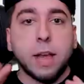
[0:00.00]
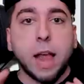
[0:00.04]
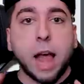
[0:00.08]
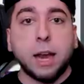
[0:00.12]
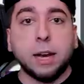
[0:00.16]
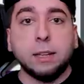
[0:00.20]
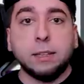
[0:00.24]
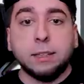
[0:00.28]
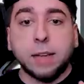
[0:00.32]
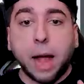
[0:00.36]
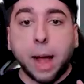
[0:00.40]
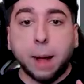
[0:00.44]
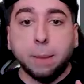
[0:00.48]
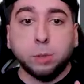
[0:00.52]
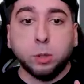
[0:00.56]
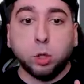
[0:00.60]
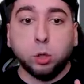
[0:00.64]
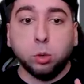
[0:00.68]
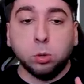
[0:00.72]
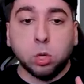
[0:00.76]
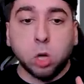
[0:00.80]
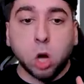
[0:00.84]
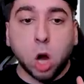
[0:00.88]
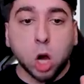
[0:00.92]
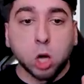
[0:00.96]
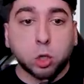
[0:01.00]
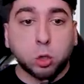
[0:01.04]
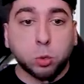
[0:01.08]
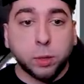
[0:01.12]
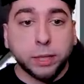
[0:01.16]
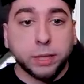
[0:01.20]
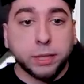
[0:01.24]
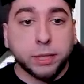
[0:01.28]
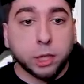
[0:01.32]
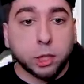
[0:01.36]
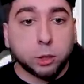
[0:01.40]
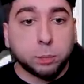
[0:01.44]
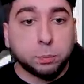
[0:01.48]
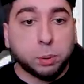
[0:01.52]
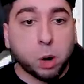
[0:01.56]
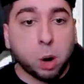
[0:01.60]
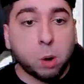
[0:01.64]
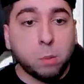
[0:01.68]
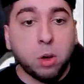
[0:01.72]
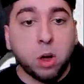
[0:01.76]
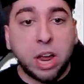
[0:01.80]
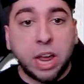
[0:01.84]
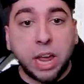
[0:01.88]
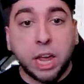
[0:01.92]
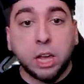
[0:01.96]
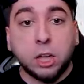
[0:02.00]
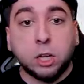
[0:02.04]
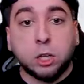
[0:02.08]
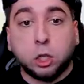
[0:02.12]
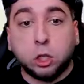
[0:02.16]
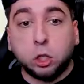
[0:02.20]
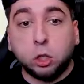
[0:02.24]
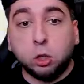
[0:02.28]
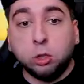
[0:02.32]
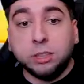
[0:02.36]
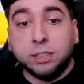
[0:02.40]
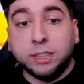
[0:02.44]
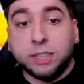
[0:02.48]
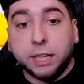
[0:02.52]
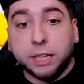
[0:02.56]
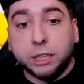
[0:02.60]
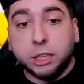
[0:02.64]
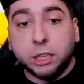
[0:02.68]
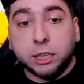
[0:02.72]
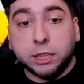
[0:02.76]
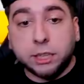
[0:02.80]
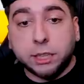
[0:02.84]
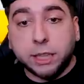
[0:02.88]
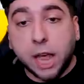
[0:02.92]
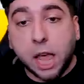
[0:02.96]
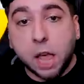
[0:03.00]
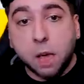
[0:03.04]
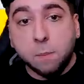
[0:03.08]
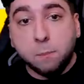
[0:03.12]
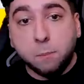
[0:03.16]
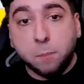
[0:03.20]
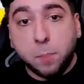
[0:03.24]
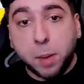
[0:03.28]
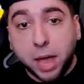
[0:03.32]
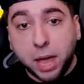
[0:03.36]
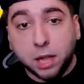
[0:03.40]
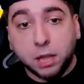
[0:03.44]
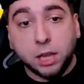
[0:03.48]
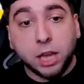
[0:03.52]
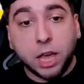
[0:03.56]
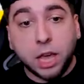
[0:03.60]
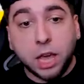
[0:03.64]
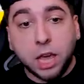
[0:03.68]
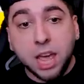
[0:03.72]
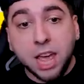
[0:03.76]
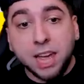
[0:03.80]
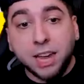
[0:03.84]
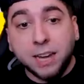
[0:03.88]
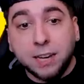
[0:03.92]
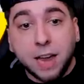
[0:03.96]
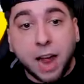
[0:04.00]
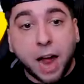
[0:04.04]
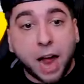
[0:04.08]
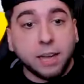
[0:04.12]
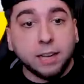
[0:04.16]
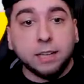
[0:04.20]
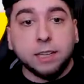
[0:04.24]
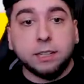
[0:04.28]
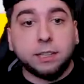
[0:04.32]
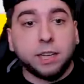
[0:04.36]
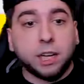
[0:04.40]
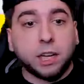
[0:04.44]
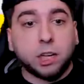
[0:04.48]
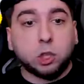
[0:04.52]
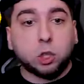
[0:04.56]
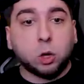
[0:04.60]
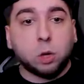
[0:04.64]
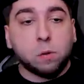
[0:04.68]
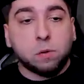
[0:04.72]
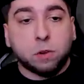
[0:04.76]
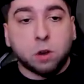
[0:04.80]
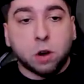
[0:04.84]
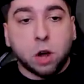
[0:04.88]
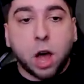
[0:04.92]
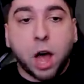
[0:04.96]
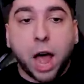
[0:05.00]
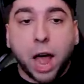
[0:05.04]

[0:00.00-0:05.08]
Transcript: Now the top two cards with this promo includes this Champ Bailey, 90 96 overall.